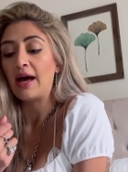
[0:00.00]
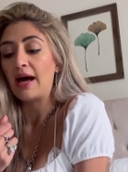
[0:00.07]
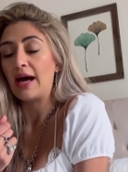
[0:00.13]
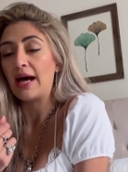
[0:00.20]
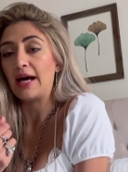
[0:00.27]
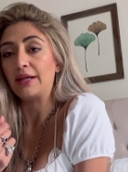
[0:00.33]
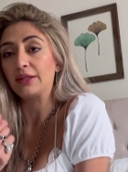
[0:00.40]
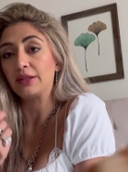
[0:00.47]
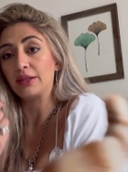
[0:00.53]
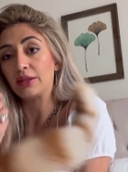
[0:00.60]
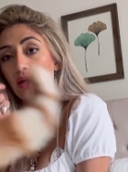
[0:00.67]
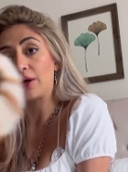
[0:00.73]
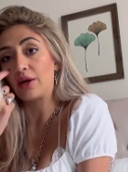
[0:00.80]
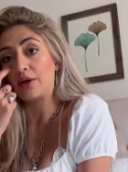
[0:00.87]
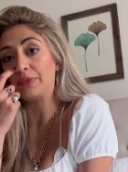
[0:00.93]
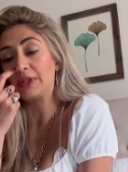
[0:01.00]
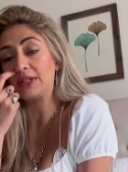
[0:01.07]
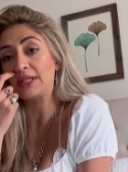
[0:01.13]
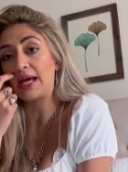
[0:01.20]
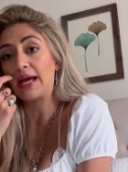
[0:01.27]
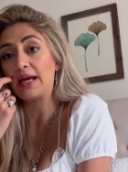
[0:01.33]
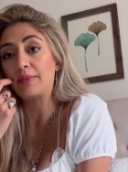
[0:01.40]
And so
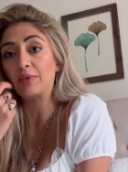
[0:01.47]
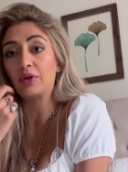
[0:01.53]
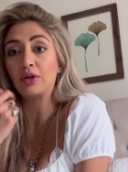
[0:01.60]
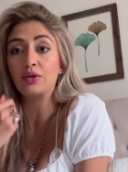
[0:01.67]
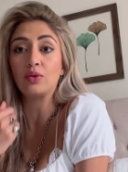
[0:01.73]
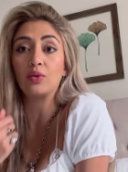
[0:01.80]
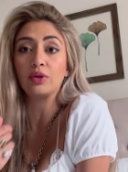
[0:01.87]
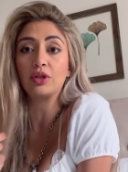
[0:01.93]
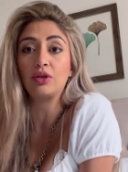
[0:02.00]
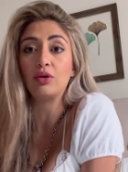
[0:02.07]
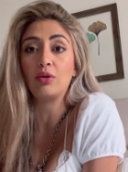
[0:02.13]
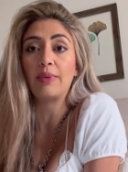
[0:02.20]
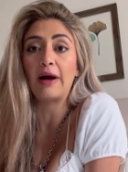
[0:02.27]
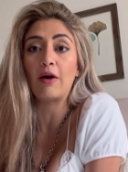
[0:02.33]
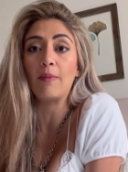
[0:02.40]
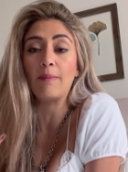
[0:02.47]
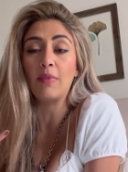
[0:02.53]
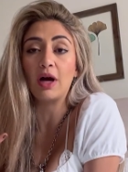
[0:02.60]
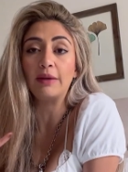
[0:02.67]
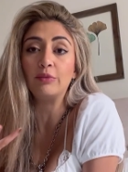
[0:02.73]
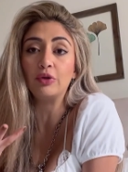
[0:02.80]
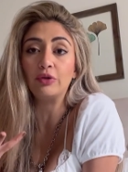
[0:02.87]
today I'm going to talk to you about
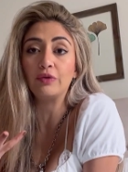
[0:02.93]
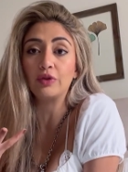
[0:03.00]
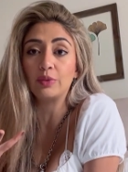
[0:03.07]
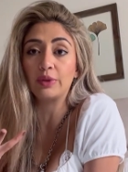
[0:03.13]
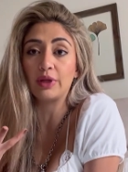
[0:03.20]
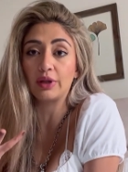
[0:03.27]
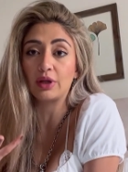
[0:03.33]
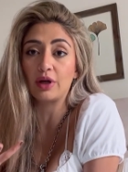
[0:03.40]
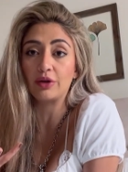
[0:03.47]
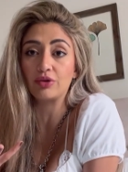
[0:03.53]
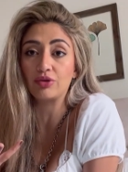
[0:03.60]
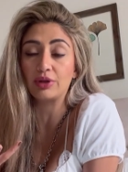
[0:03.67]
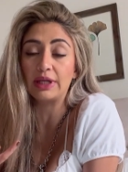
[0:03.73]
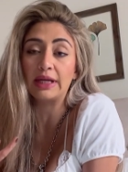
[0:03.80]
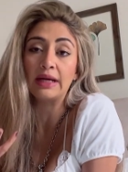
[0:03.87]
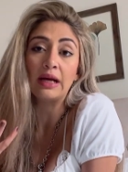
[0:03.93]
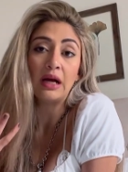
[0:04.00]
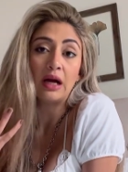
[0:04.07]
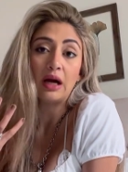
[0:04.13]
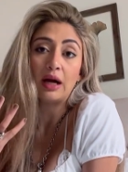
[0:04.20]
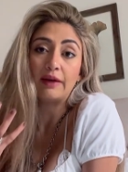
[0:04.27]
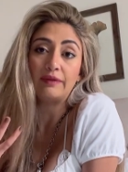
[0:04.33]
my move to another country.
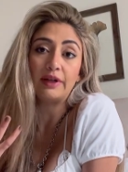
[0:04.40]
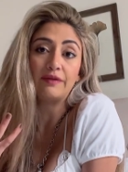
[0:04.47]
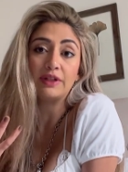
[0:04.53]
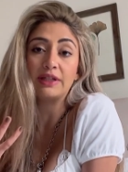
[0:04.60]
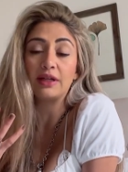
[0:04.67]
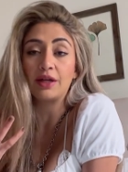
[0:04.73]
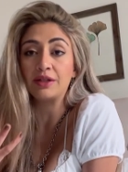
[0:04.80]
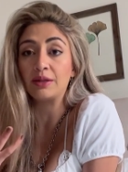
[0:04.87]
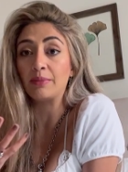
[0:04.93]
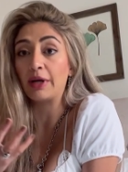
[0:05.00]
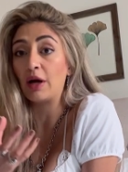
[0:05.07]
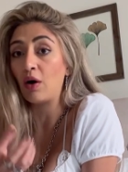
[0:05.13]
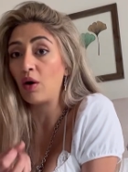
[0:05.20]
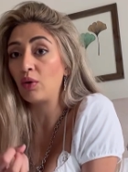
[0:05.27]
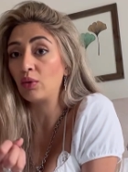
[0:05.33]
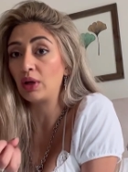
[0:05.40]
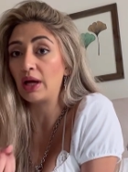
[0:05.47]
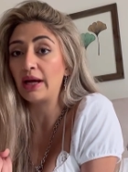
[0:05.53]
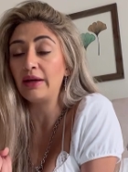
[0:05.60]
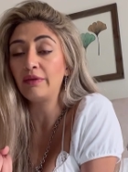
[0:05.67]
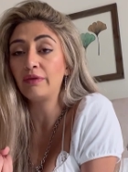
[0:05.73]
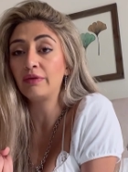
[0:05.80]
I've lived in London my whole
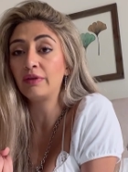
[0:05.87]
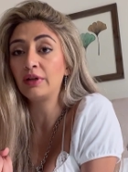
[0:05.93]
life